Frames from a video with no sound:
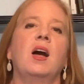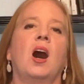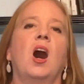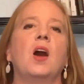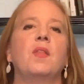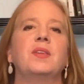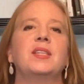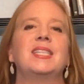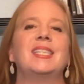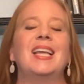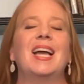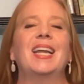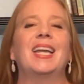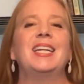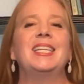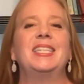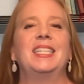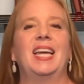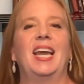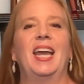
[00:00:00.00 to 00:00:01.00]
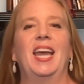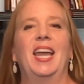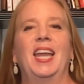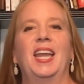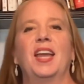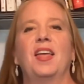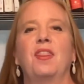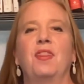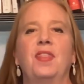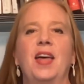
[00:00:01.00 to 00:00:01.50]
On the 2nd
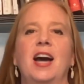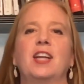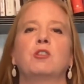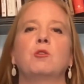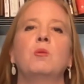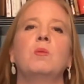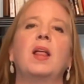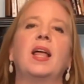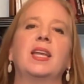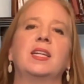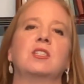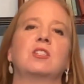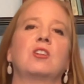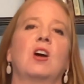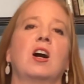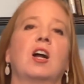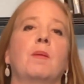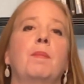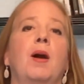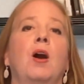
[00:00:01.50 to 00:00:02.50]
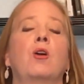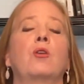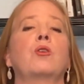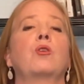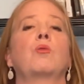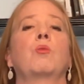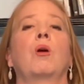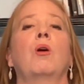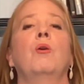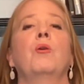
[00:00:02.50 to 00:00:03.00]
day, that's when I like to talk about
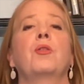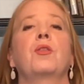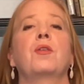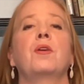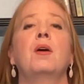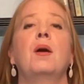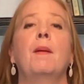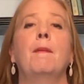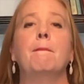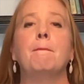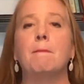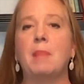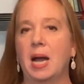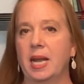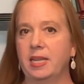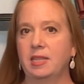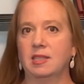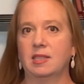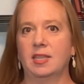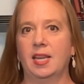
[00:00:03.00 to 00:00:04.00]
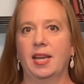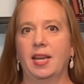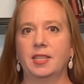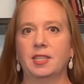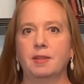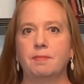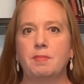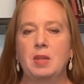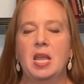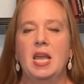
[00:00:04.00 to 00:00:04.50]
growth mindset.